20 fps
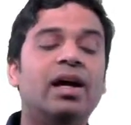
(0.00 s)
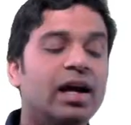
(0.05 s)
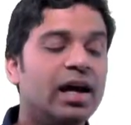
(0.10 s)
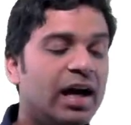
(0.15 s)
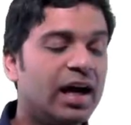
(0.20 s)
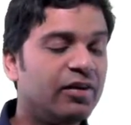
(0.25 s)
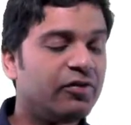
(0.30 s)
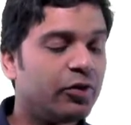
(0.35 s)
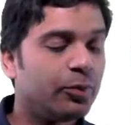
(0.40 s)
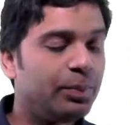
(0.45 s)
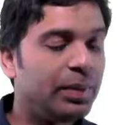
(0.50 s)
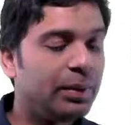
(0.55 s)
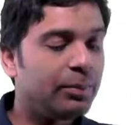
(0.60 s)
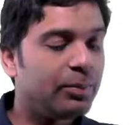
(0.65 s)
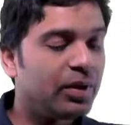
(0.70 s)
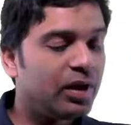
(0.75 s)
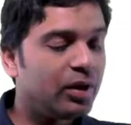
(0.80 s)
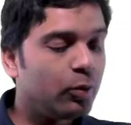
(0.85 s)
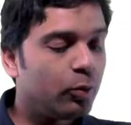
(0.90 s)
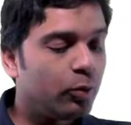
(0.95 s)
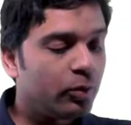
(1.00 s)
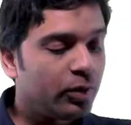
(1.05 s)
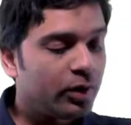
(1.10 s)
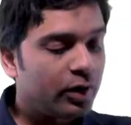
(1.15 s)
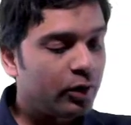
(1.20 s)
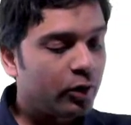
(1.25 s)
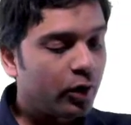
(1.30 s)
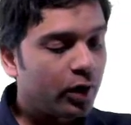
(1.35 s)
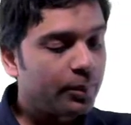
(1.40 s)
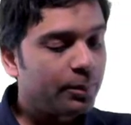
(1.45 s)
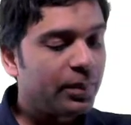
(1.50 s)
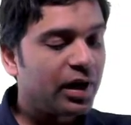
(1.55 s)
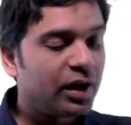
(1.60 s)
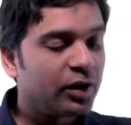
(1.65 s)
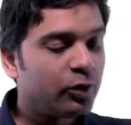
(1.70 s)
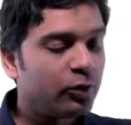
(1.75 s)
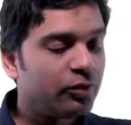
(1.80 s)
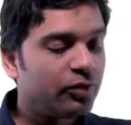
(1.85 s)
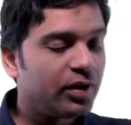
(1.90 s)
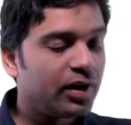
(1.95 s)
And for people who are not
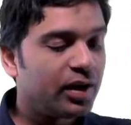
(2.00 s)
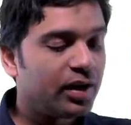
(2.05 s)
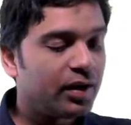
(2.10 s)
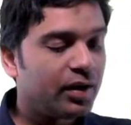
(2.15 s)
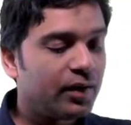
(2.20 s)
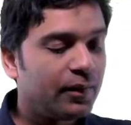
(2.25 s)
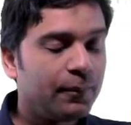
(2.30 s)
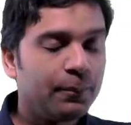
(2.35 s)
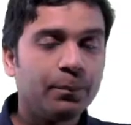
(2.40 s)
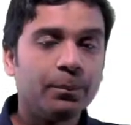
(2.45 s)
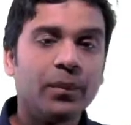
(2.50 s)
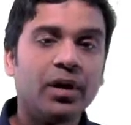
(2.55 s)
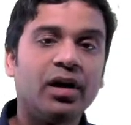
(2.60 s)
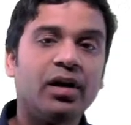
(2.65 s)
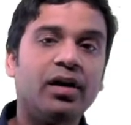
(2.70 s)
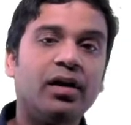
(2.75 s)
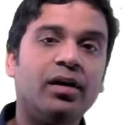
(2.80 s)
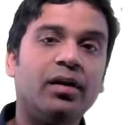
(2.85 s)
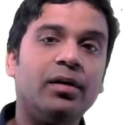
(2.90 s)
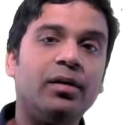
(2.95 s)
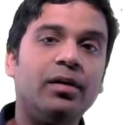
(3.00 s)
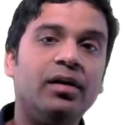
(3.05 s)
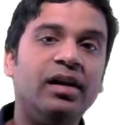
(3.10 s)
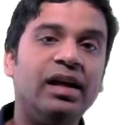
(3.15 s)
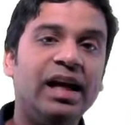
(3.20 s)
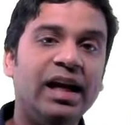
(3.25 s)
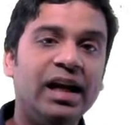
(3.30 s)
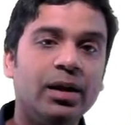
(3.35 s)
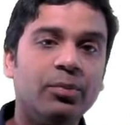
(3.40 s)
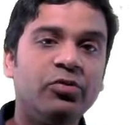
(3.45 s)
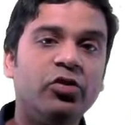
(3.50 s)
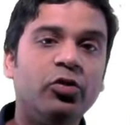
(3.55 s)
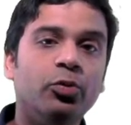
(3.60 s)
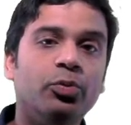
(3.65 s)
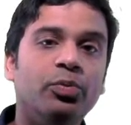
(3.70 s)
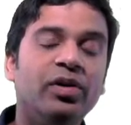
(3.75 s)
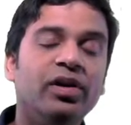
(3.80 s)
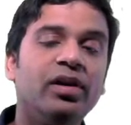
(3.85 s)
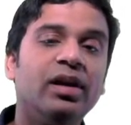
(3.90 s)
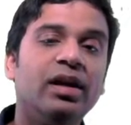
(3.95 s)
part of our Gradeup
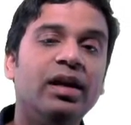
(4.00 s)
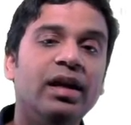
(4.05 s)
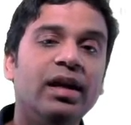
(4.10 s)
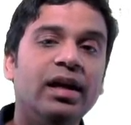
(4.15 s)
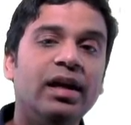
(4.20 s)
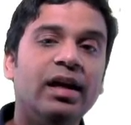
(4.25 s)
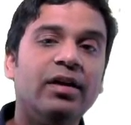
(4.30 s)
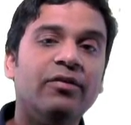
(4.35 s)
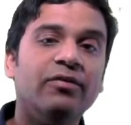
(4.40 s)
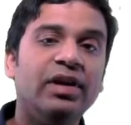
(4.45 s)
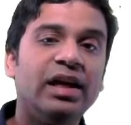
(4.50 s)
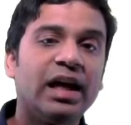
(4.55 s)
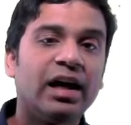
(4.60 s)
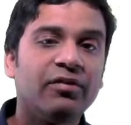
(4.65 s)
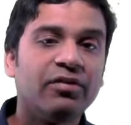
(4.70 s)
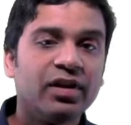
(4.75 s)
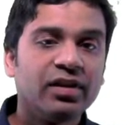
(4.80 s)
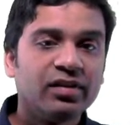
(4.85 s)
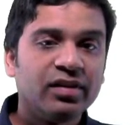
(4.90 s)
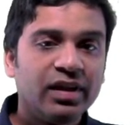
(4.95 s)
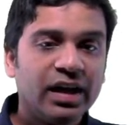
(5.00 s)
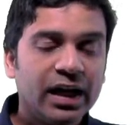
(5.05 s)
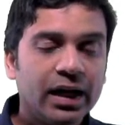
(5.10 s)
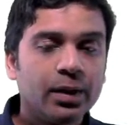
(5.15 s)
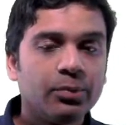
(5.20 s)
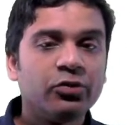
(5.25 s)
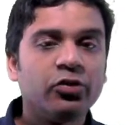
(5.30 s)
Super, we have a Gradeup